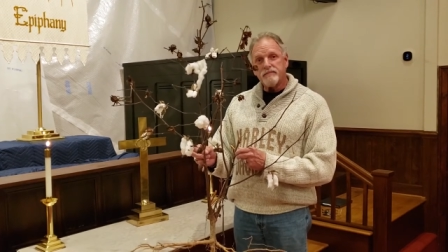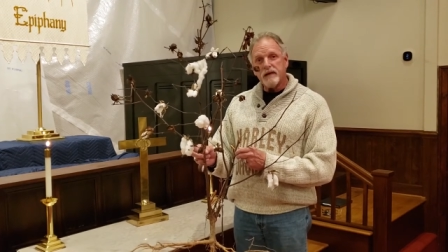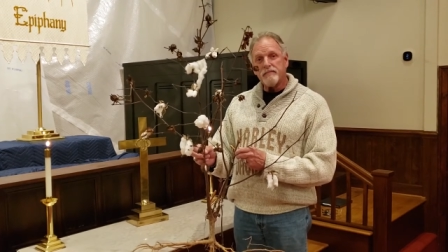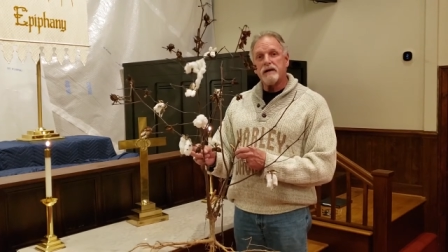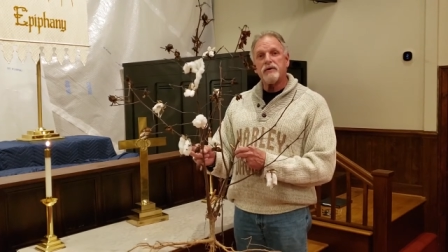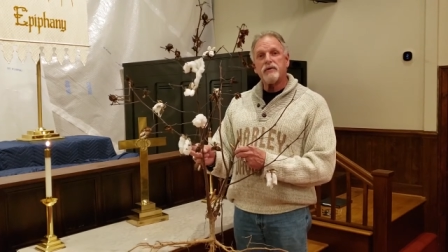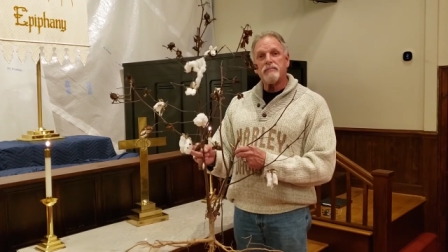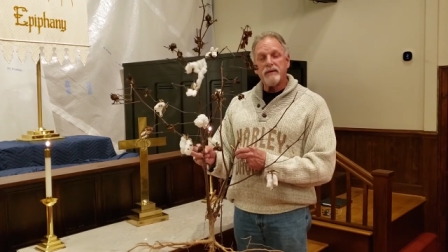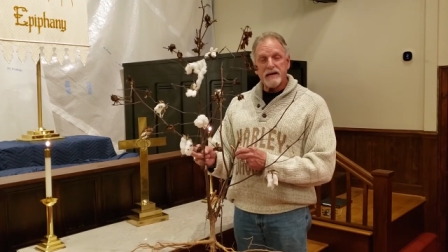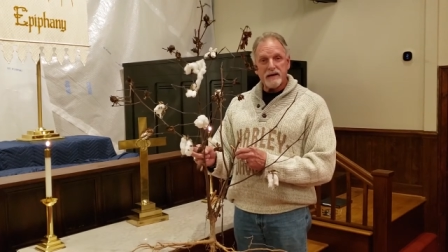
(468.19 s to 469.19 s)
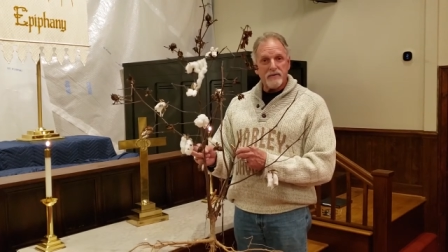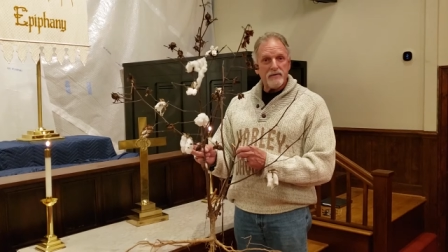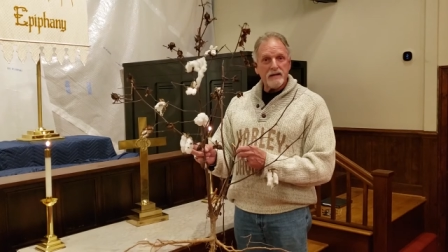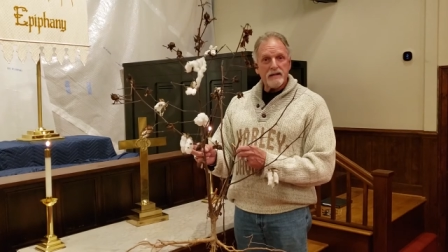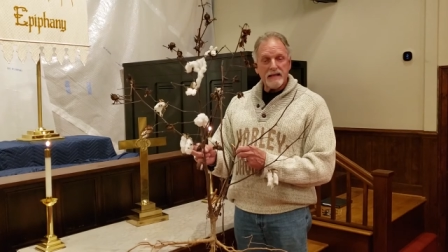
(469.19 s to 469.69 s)
and may we bear
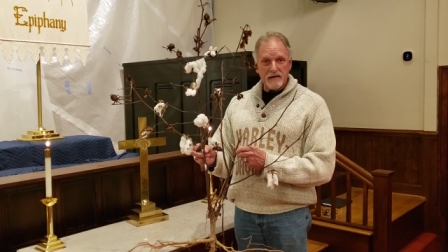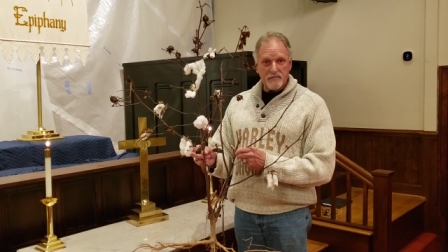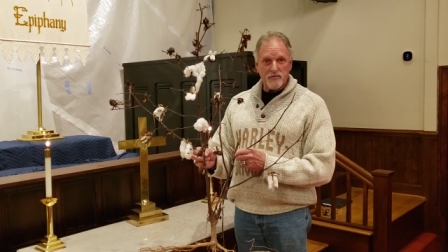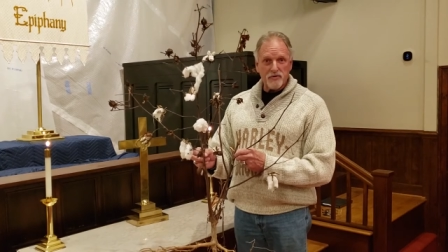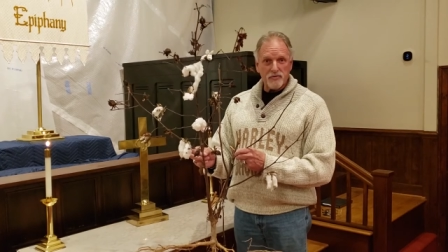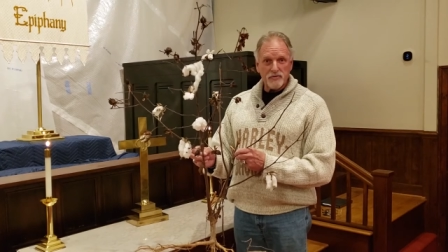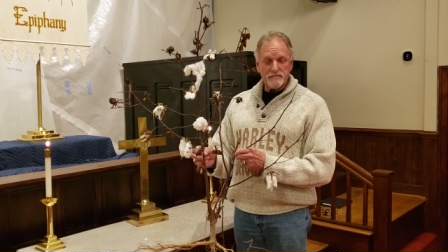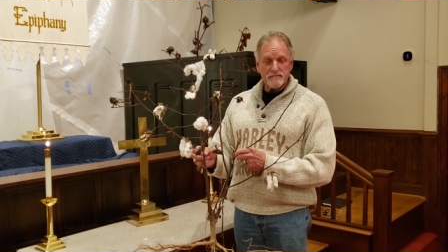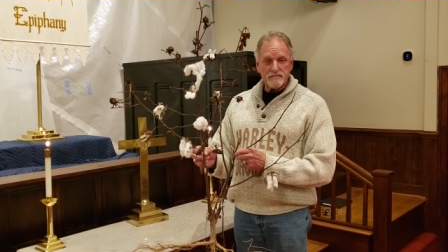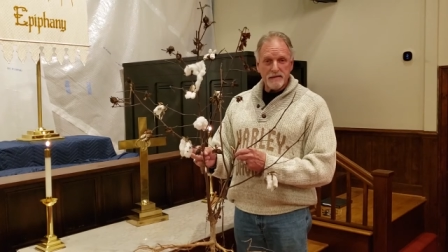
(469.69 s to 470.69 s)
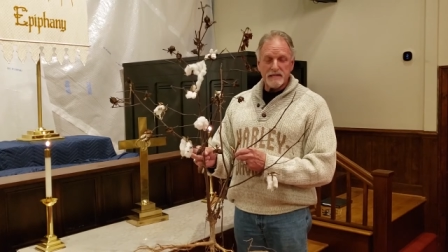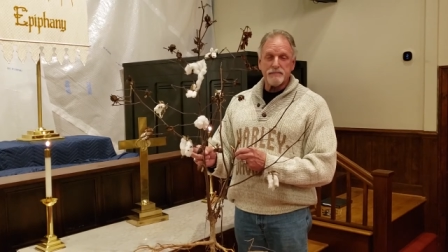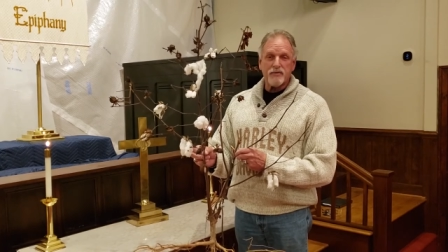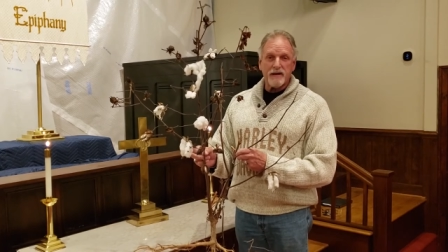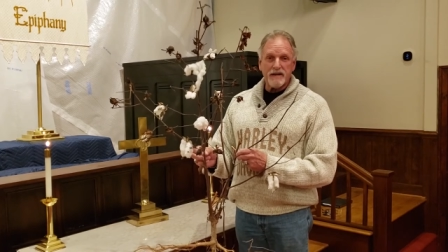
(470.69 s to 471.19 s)
that fruit. Let's
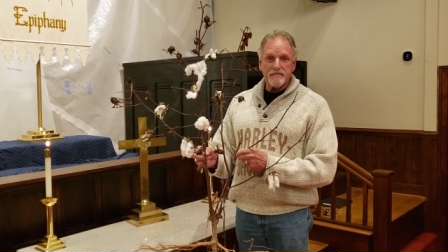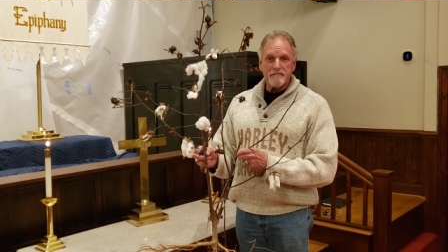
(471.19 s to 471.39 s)
pray.